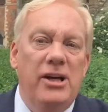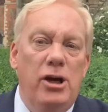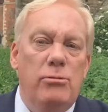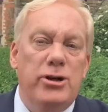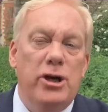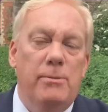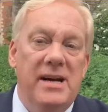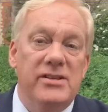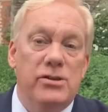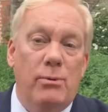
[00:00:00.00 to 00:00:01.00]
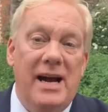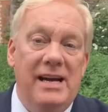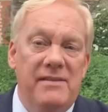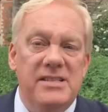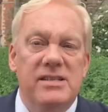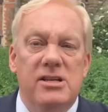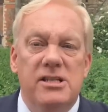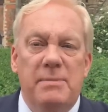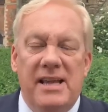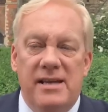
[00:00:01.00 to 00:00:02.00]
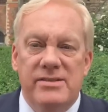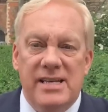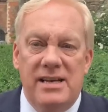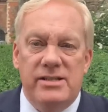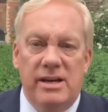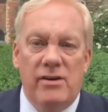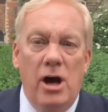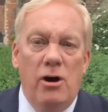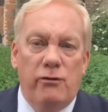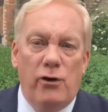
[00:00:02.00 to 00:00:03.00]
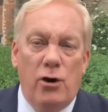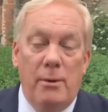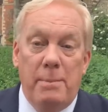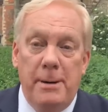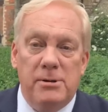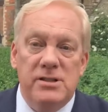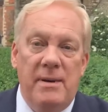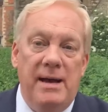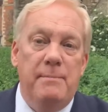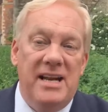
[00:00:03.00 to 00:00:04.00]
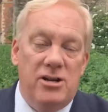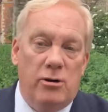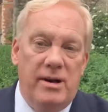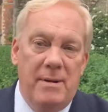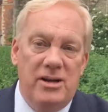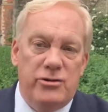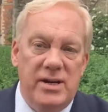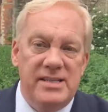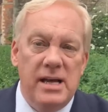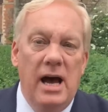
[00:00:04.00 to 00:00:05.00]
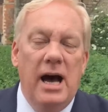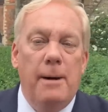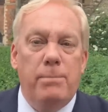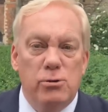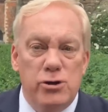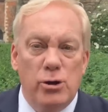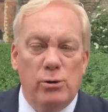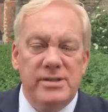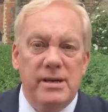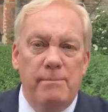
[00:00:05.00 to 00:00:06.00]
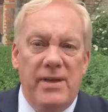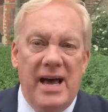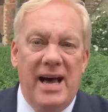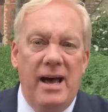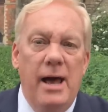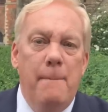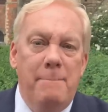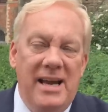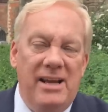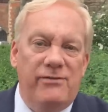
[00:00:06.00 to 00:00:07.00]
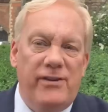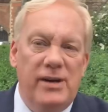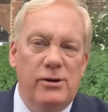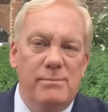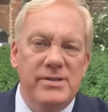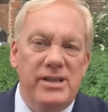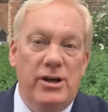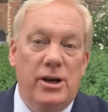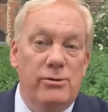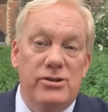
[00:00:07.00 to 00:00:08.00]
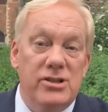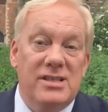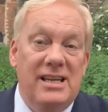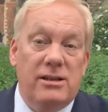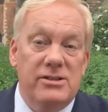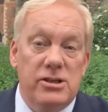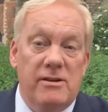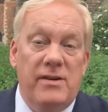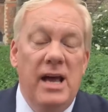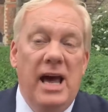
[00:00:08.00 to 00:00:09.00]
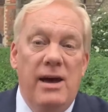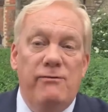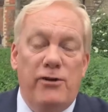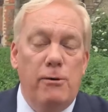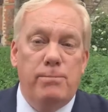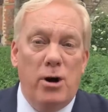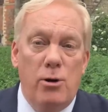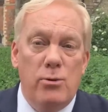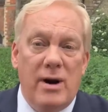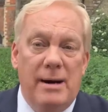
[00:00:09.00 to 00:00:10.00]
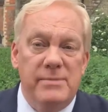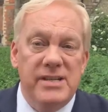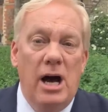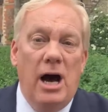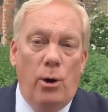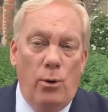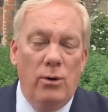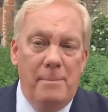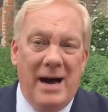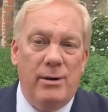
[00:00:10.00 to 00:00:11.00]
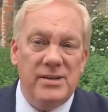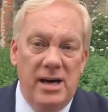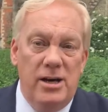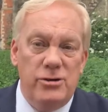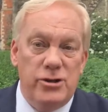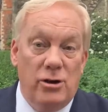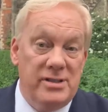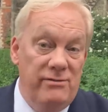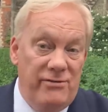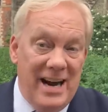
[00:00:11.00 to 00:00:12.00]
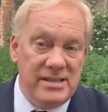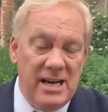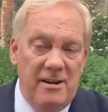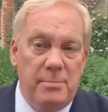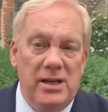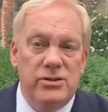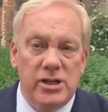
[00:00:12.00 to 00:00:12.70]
that YouTube is the way, and this is going to be the incentive for people to make mini documentaries, put shorts up there, mini films, you know, just little sort of info programs all about Earthshot. In fact, I've been